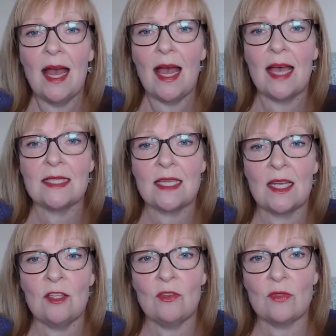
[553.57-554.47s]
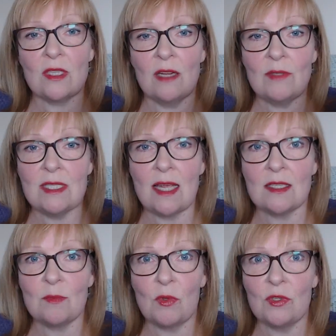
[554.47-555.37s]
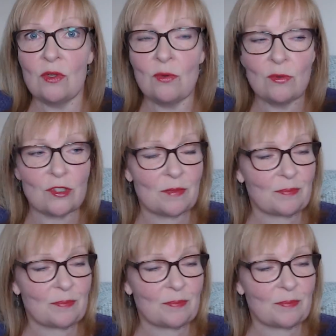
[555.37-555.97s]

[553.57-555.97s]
and I thought I would send him on the course